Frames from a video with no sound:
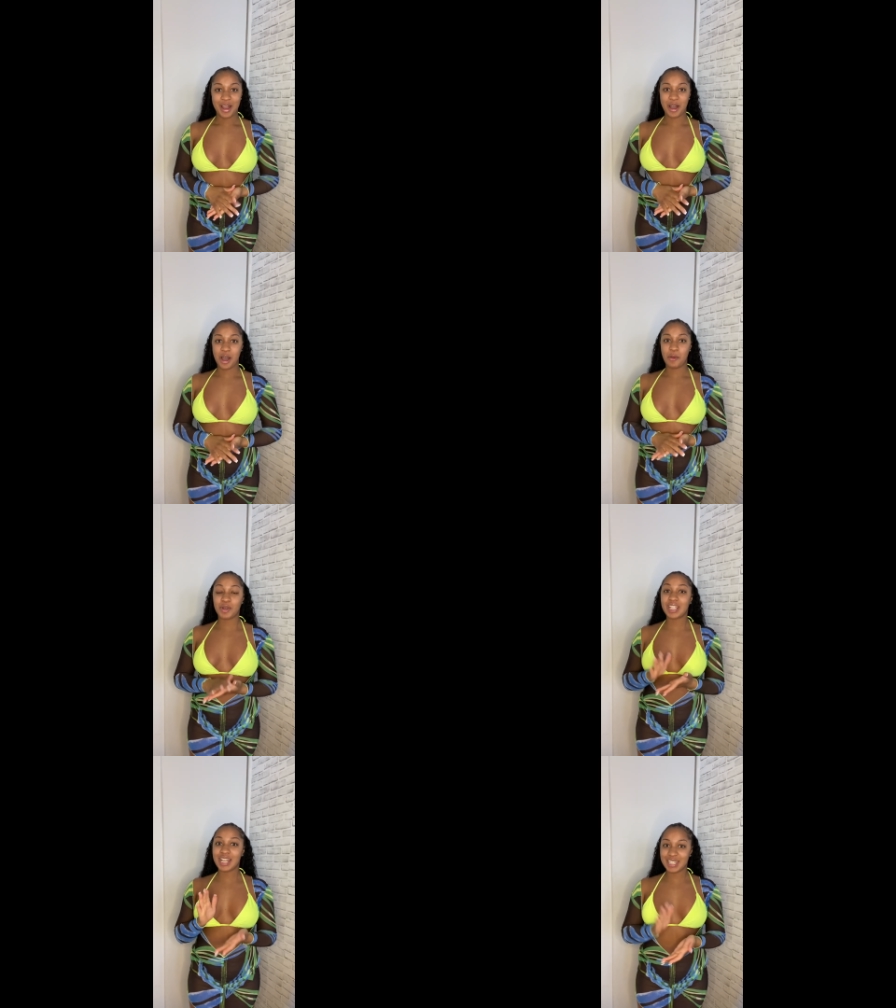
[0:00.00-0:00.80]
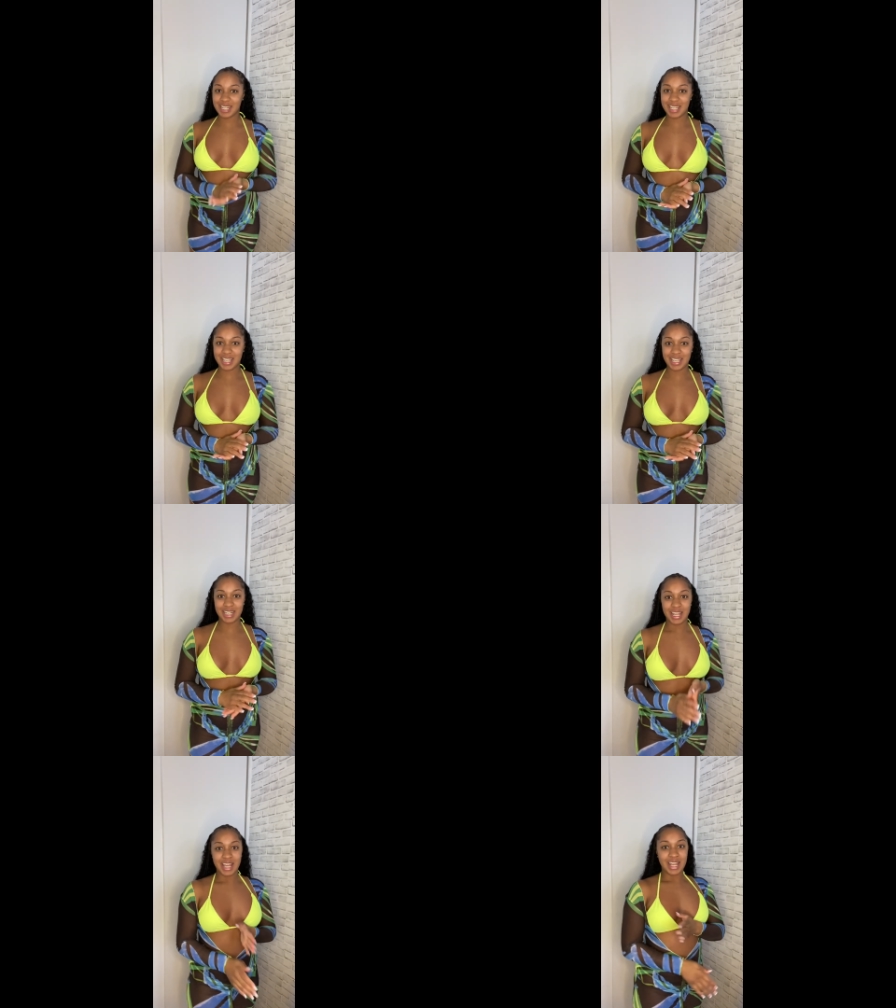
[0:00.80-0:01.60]
um, which i need
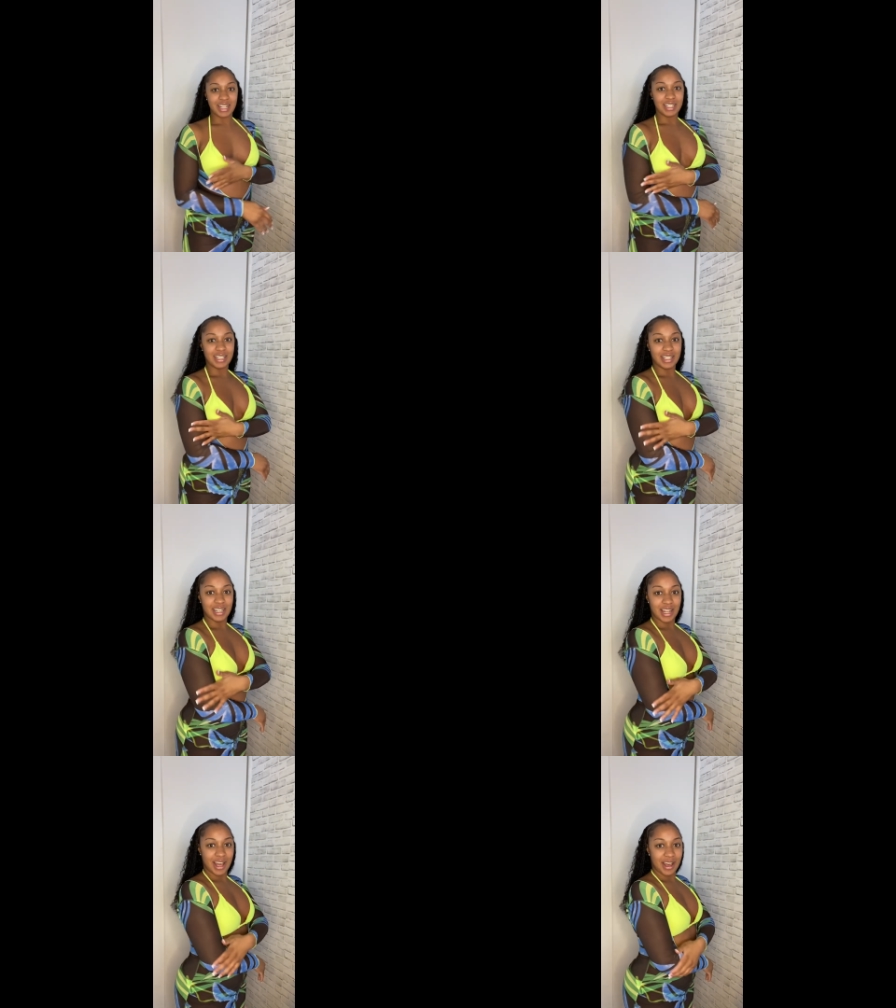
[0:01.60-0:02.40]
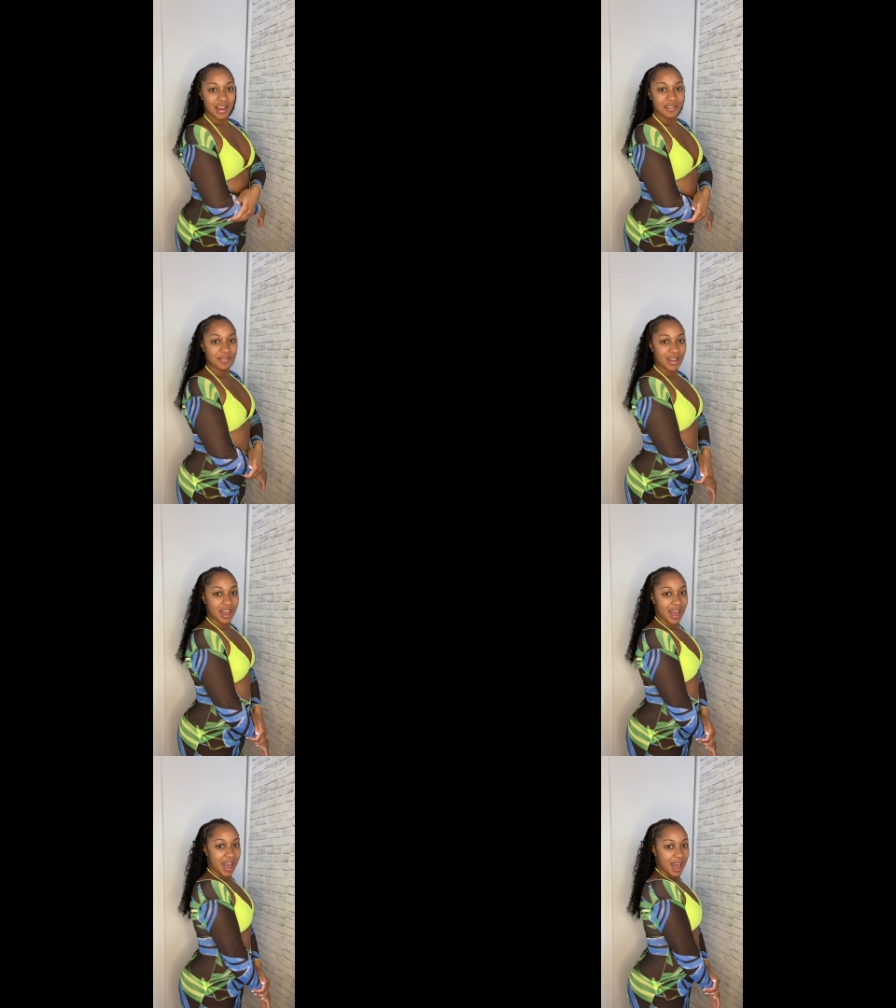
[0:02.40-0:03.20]
love
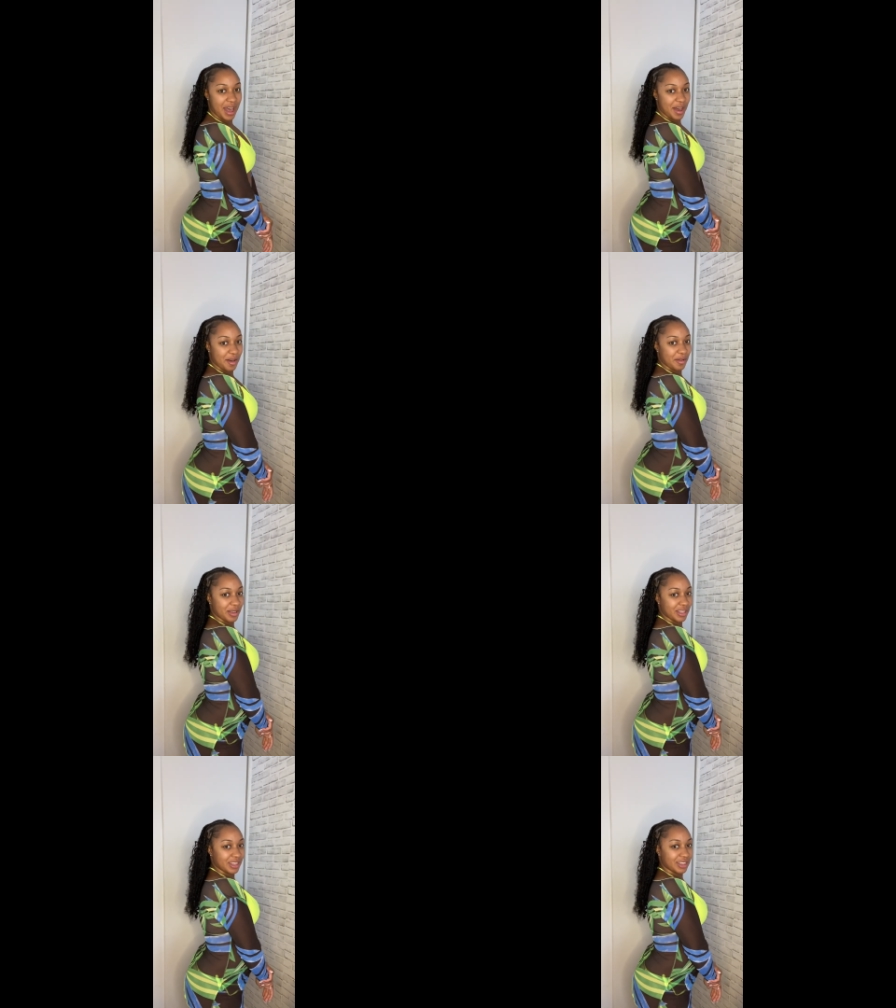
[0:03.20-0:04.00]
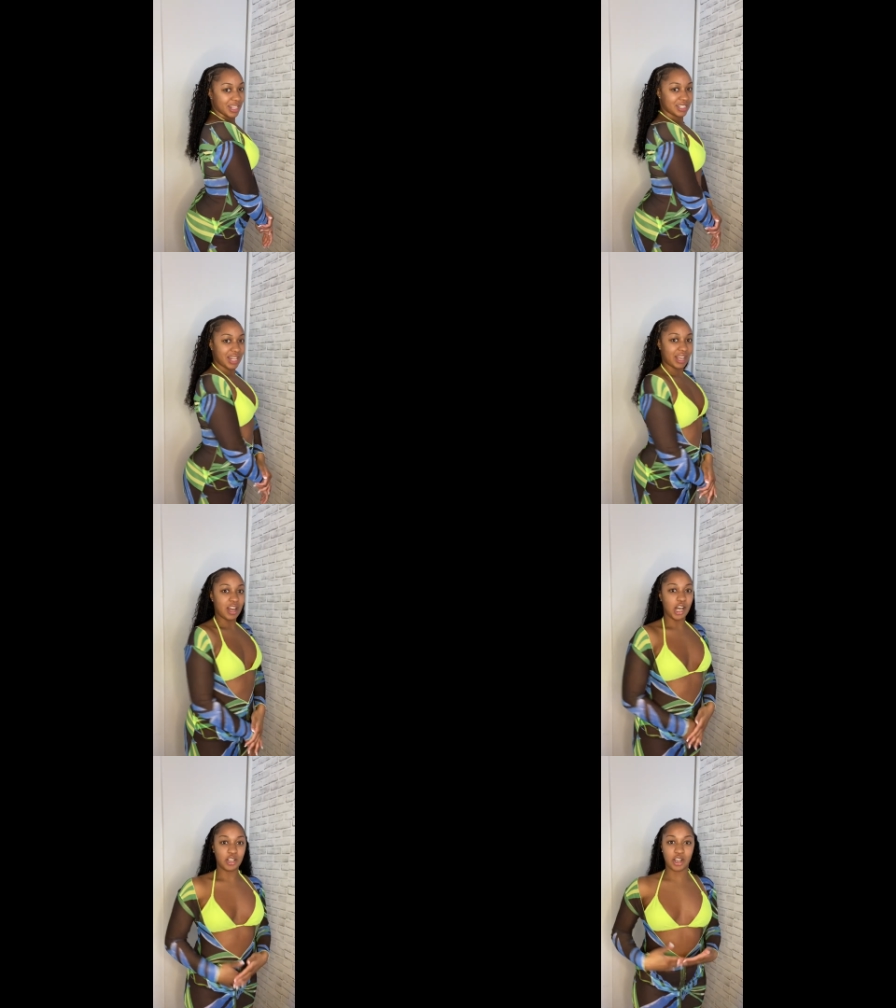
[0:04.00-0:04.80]
how this like
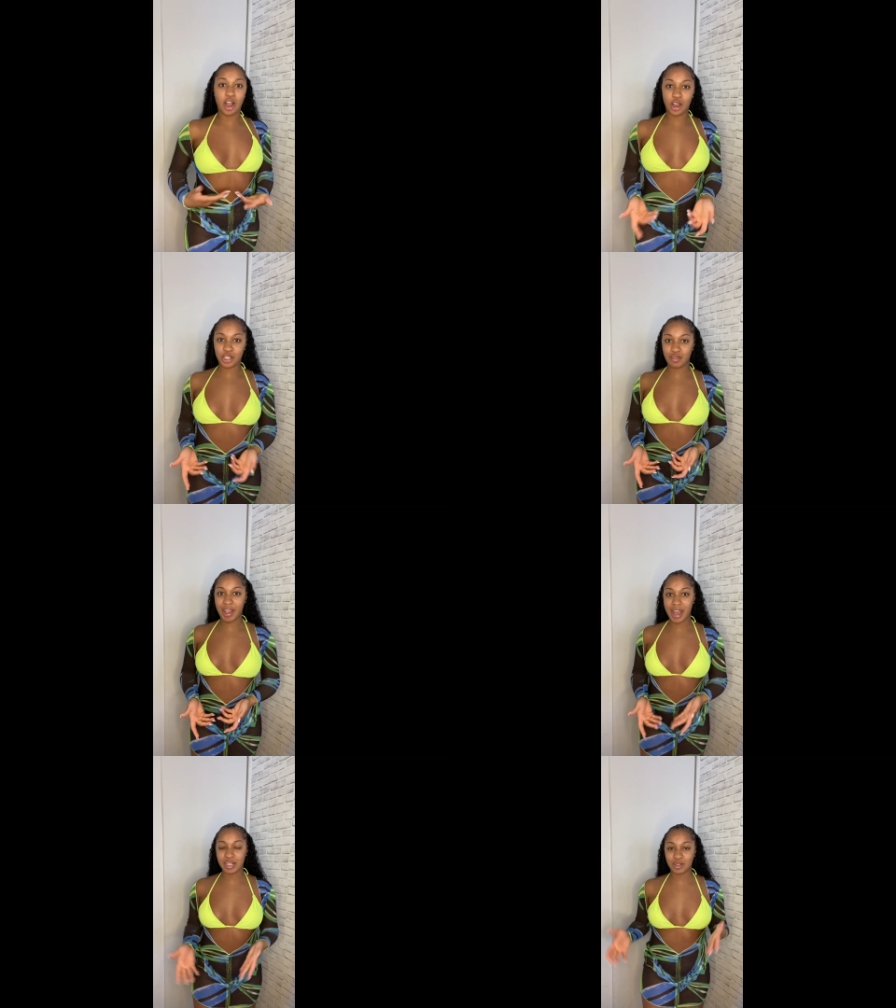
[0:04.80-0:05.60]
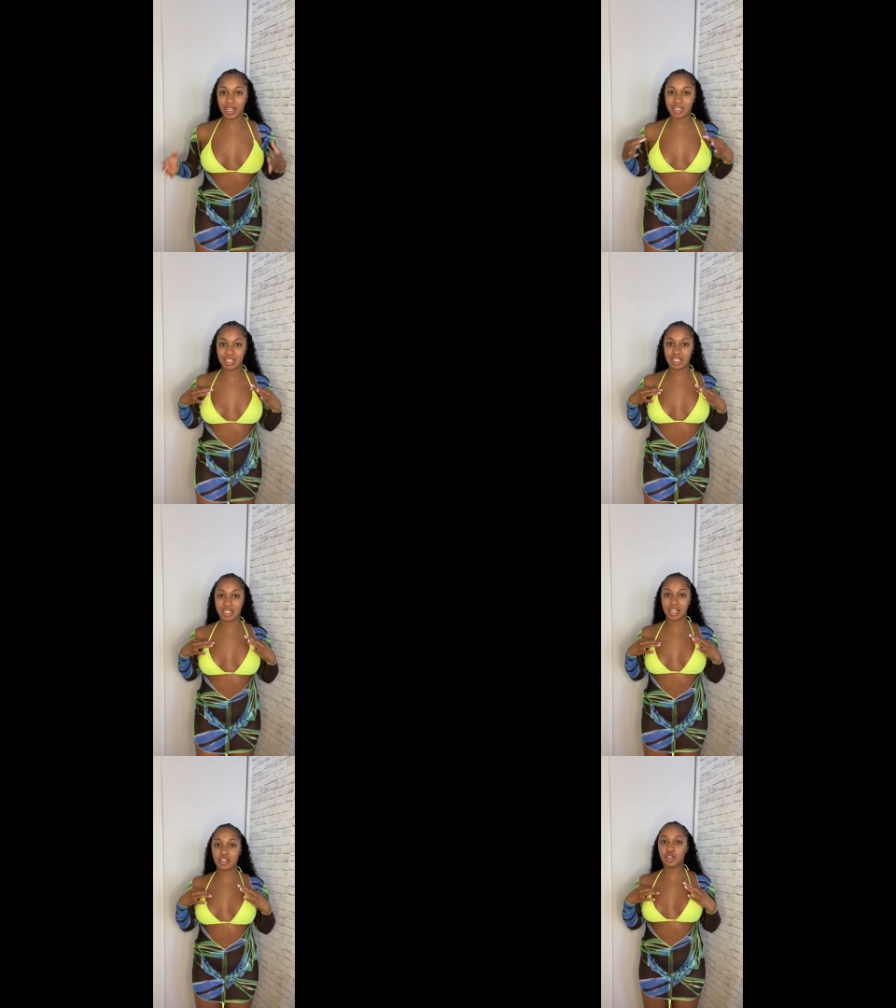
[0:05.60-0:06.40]
color contrast so like this is
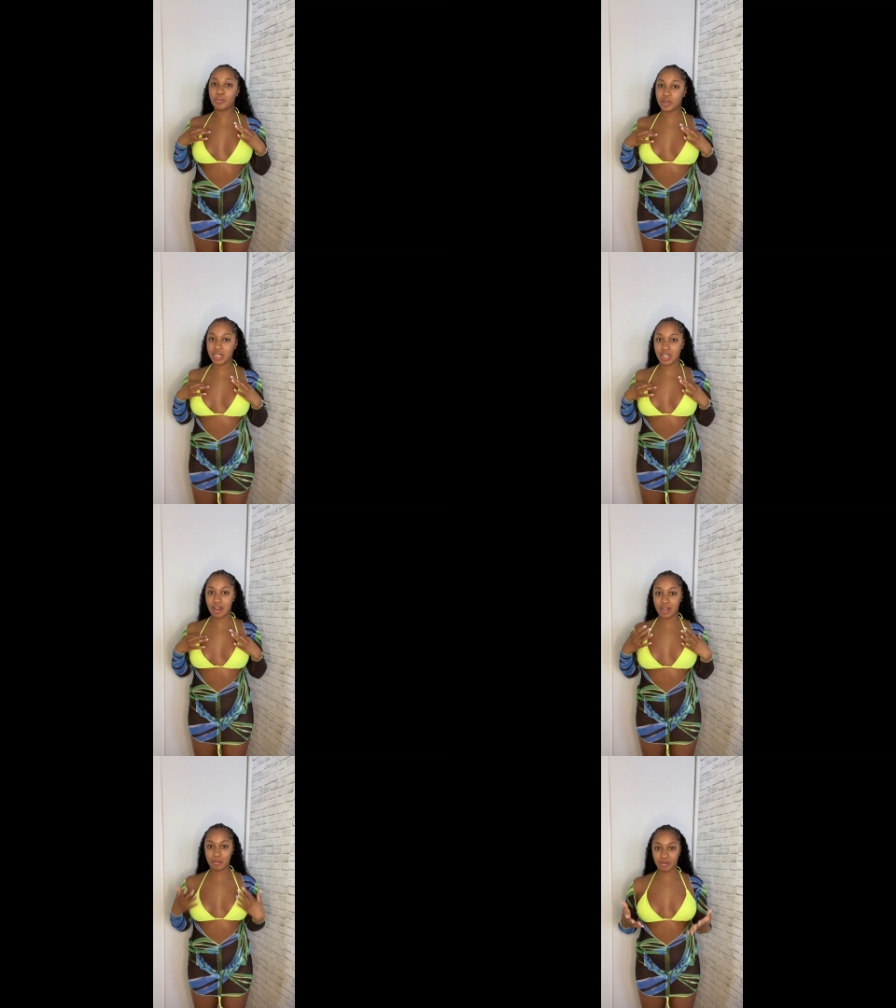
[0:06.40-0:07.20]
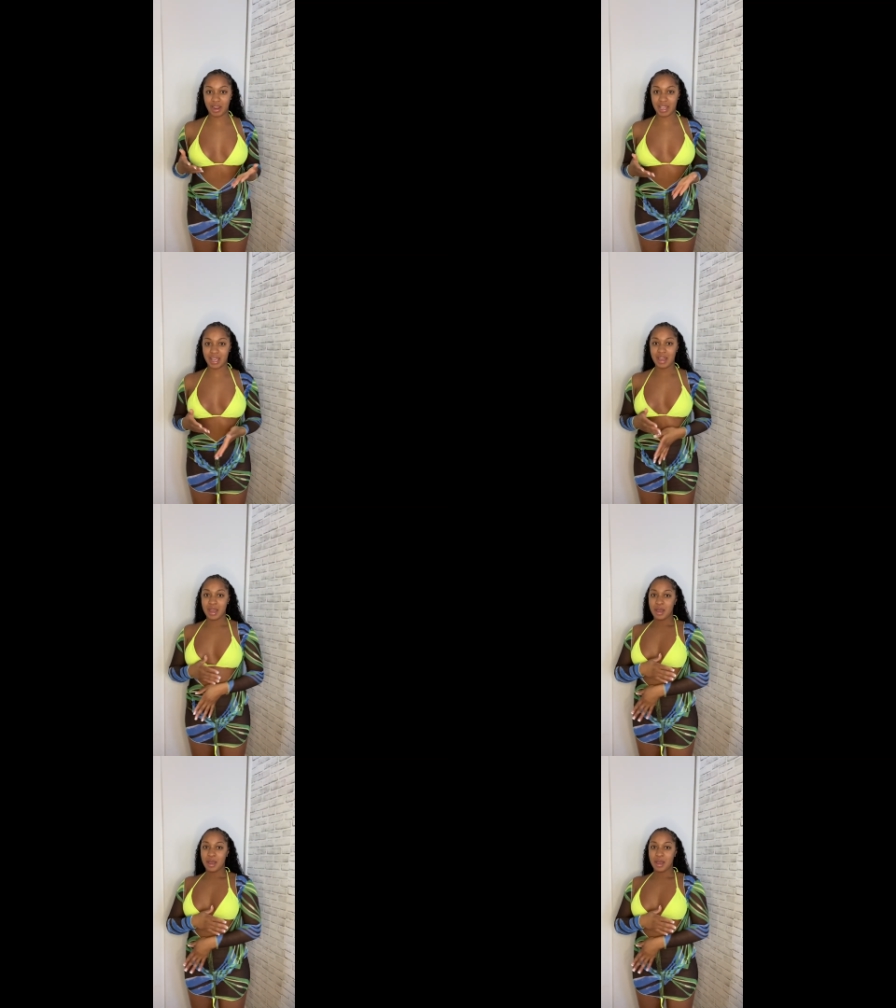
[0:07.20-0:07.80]
like super neon and bright